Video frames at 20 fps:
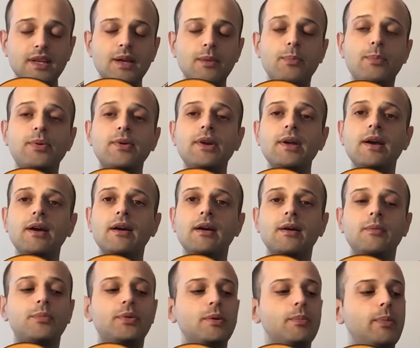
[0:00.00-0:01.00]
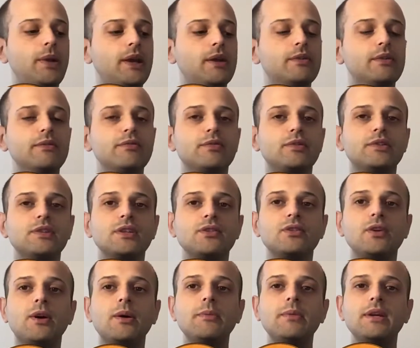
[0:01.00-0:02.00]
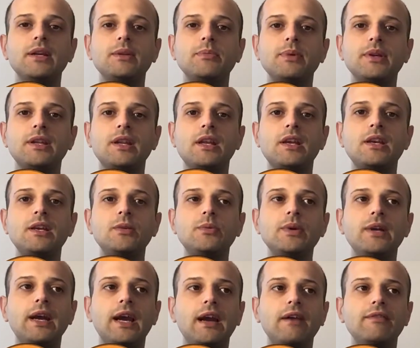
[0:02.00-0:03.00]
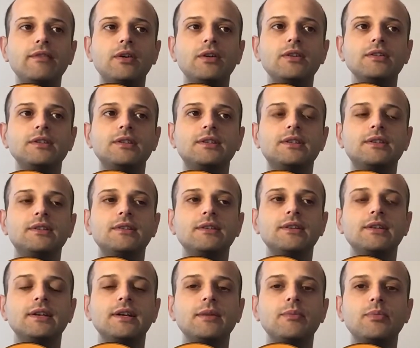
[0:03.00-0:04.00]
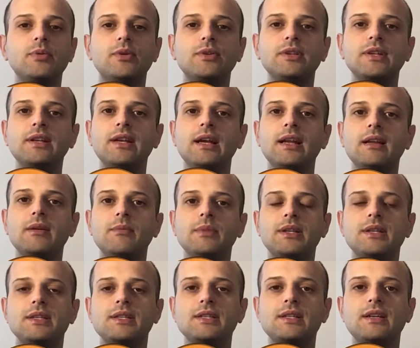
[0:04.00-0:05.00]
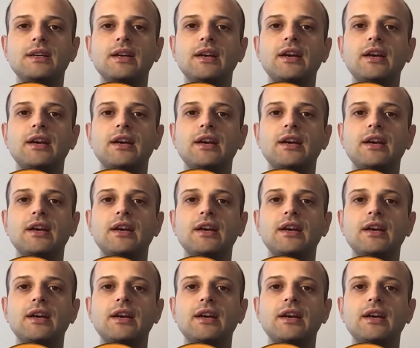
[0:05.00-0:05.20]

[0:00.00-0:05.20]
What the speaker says: preparing for the dominant, but here we have other important elements.